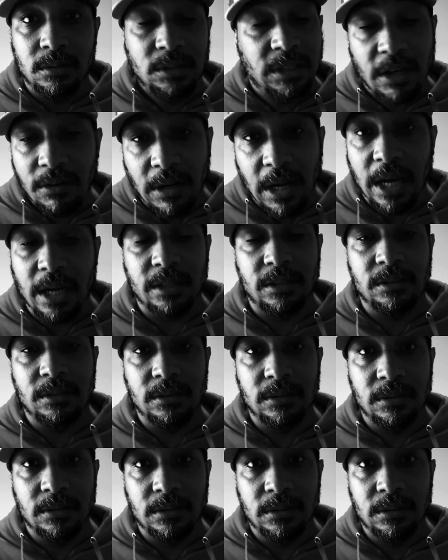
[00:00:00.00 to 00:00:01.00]
They're not.
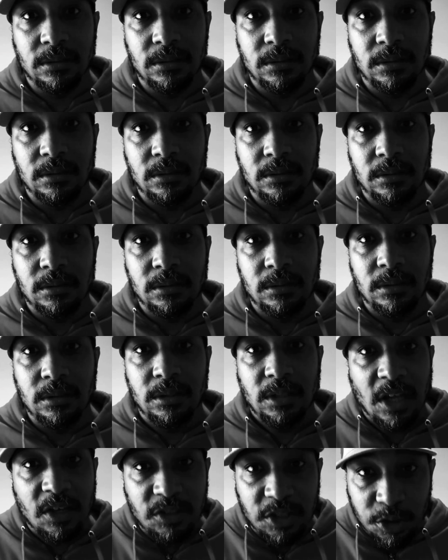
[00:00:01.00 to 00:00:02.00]

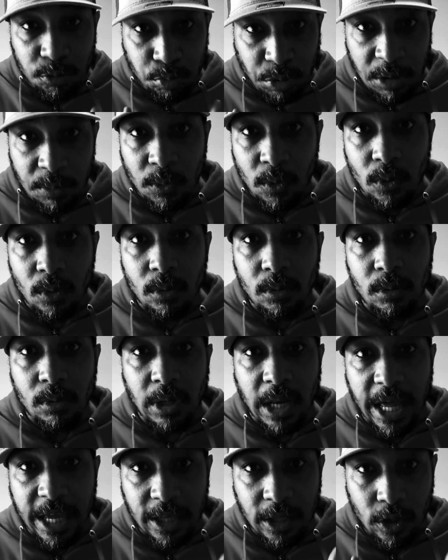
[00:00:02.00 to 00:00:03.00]
They're just people
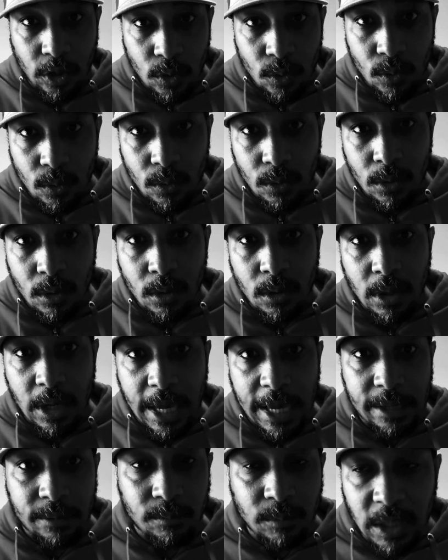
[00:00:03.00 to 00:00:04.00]
like you
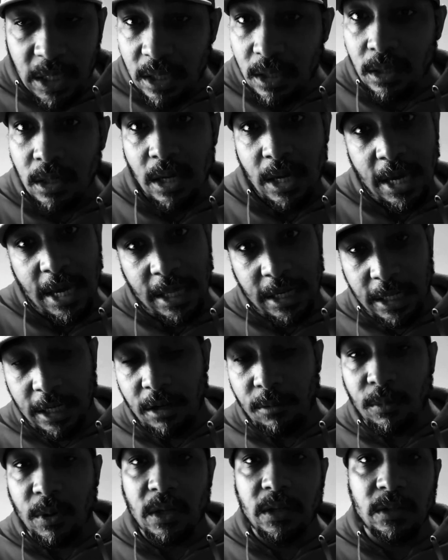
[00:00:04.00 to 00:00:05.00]
and me and
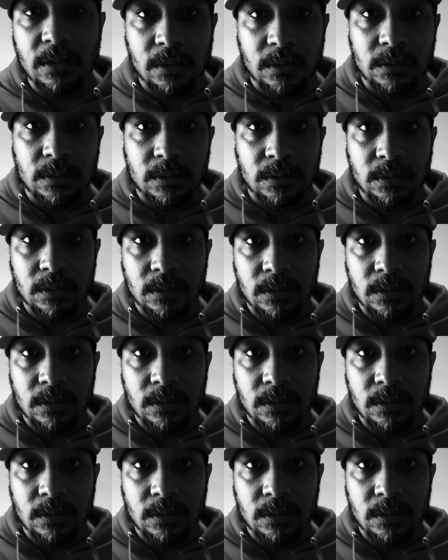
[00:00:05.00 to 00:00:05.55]
anybody else.